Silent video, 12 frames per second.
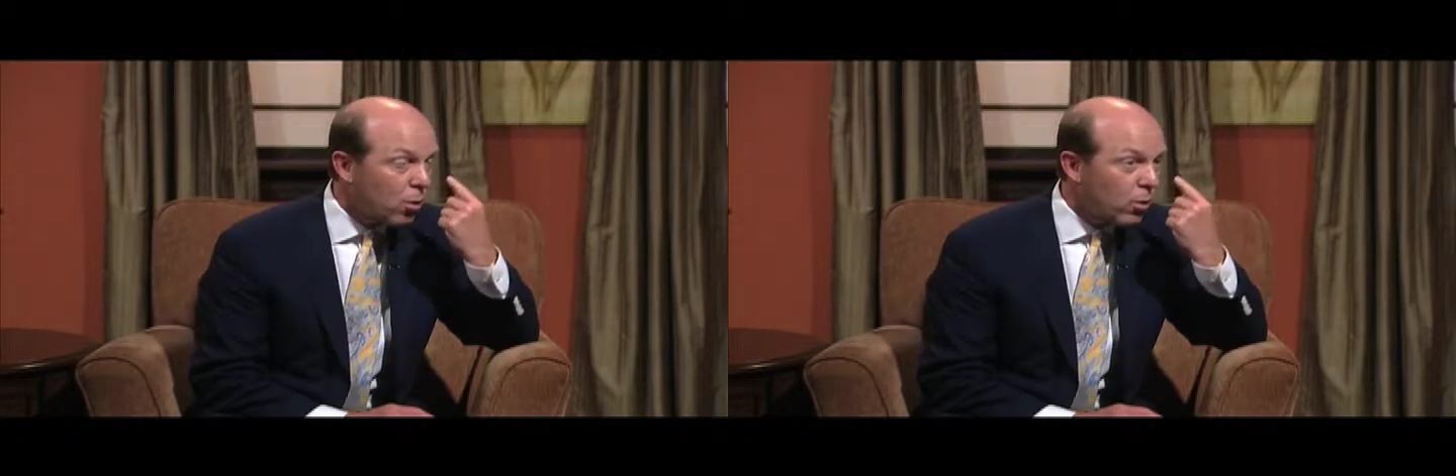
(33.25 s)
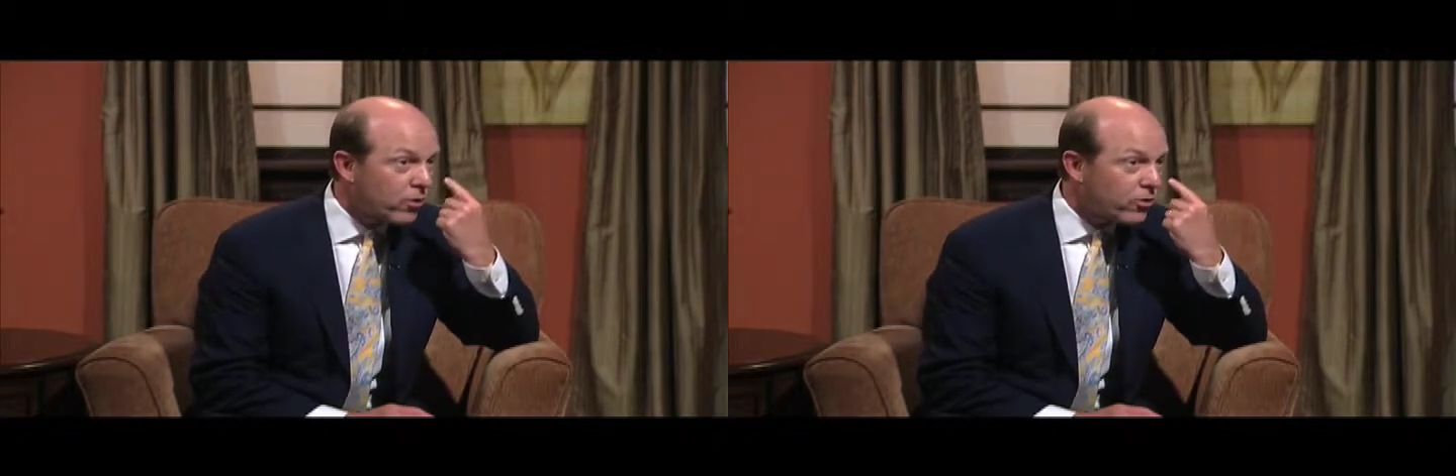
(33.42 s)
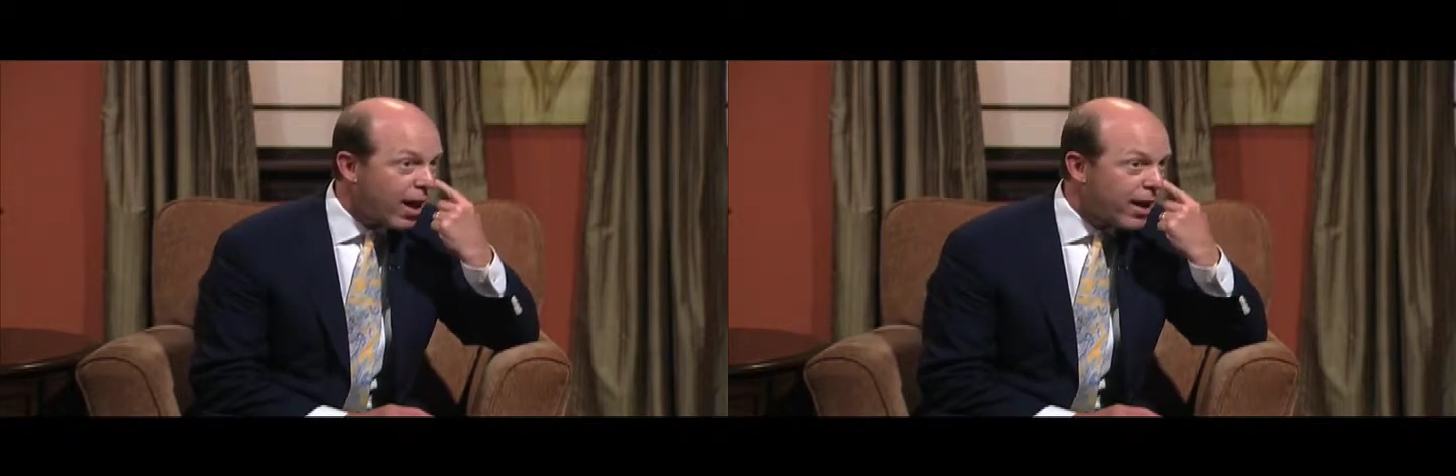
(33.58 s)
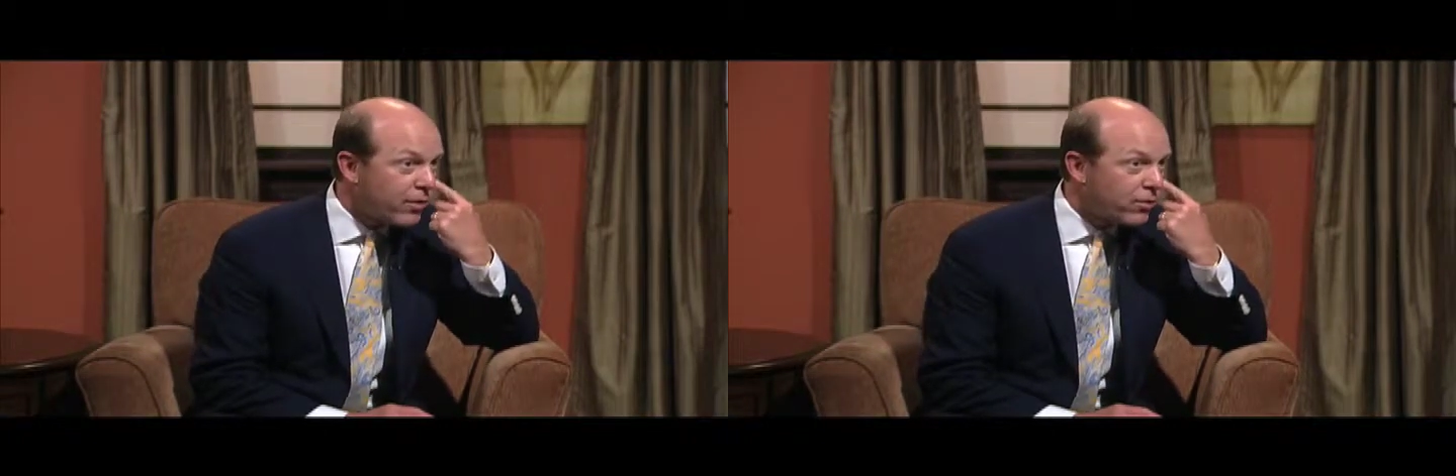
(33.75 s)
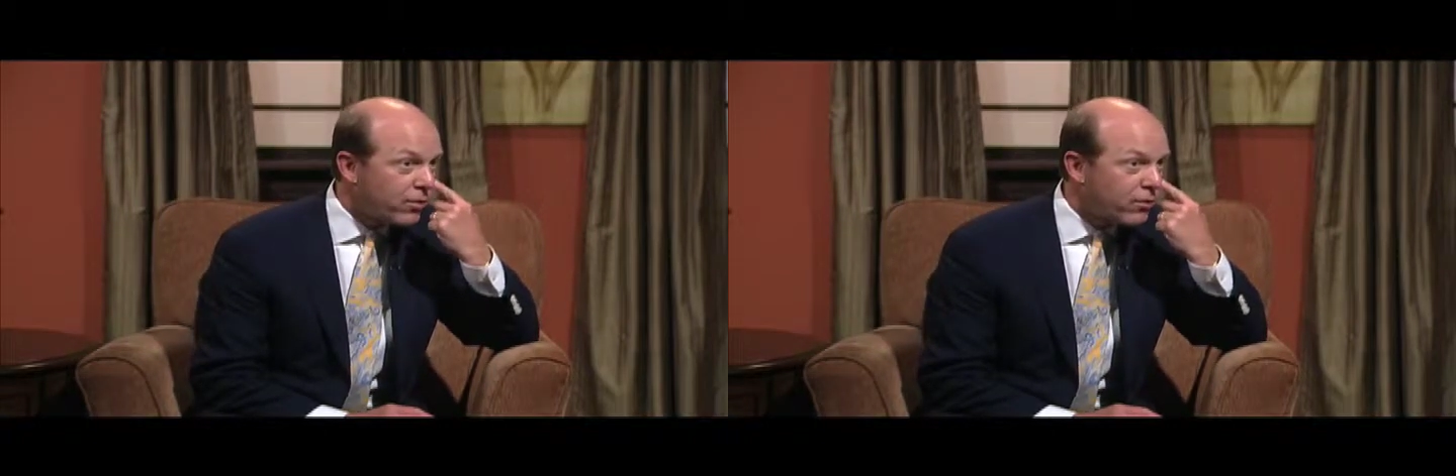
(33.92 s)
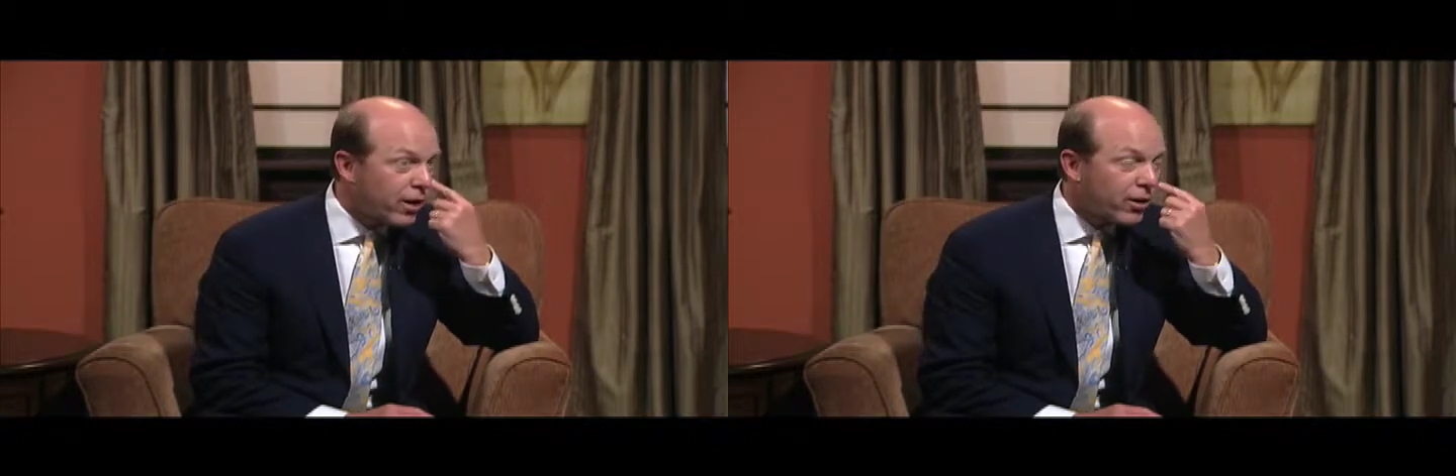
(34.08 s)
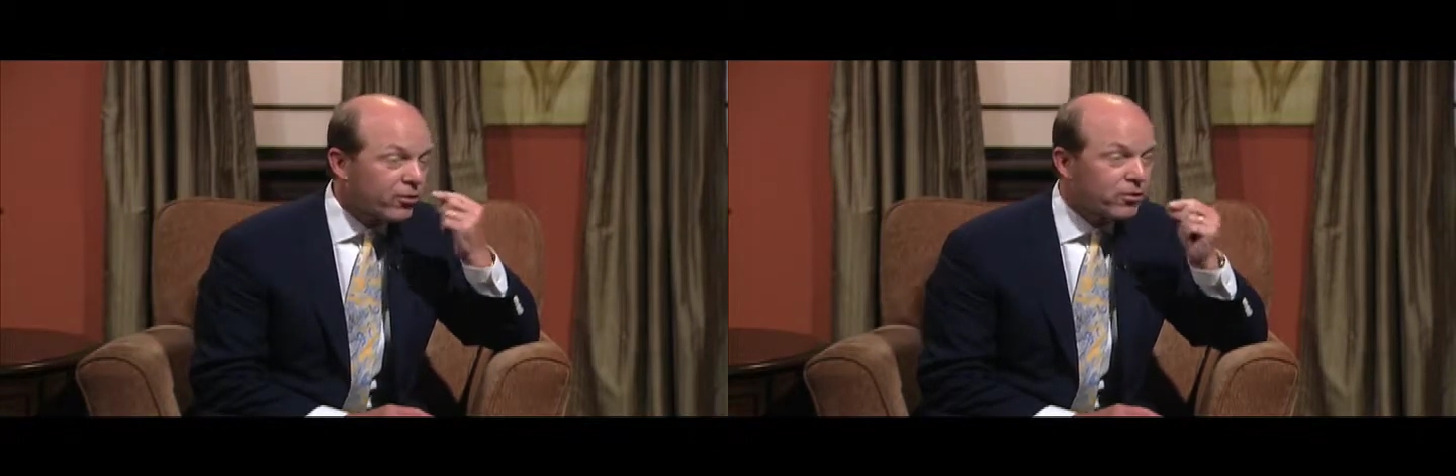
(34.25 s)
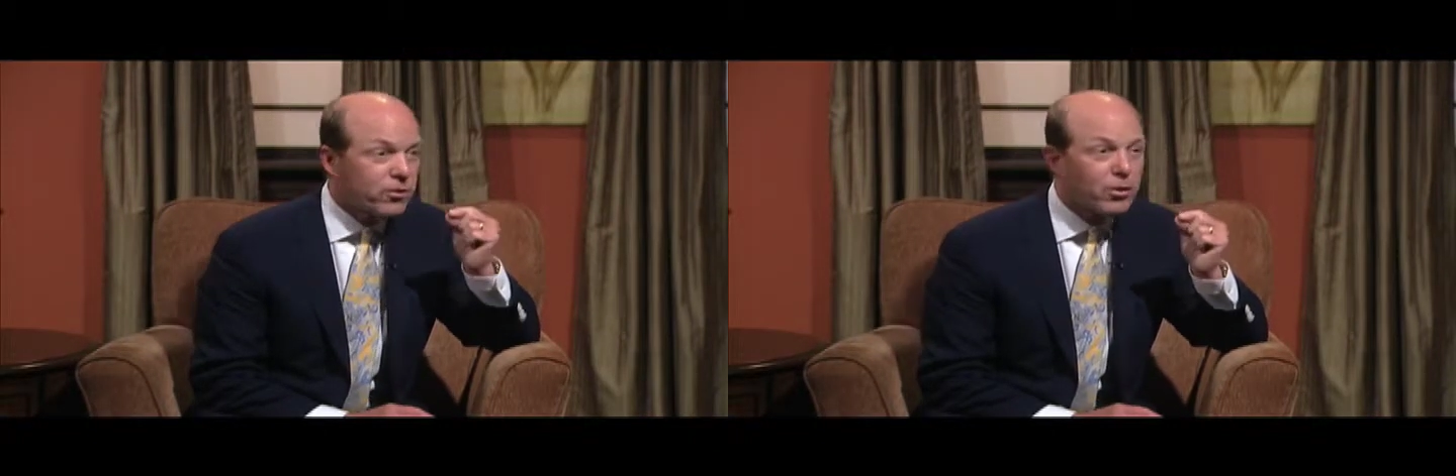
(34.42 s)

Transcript: or sinus infections.